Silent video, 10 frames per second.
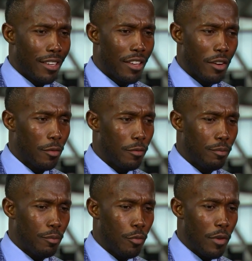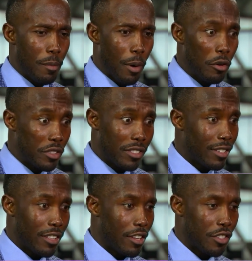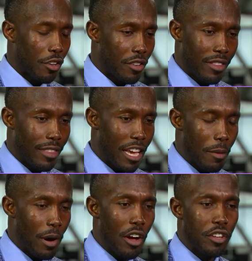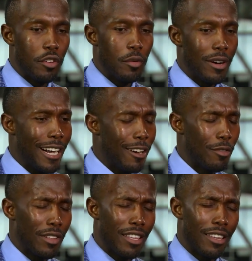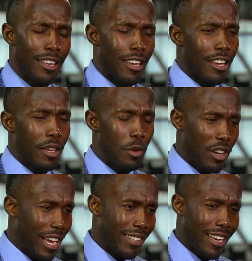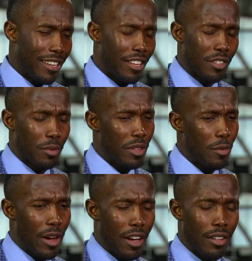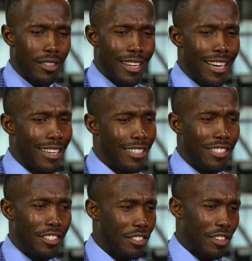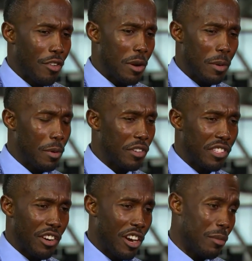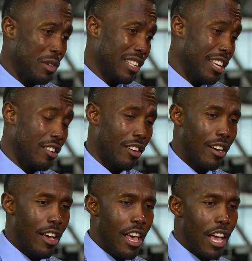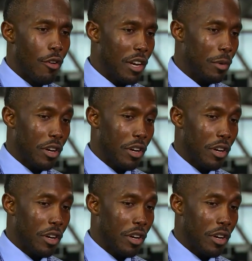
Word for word: you know, imposes a certain thing upon you, uh, really communicates ideas really well. Uh, he's just an incredible person, incredible leader, incredible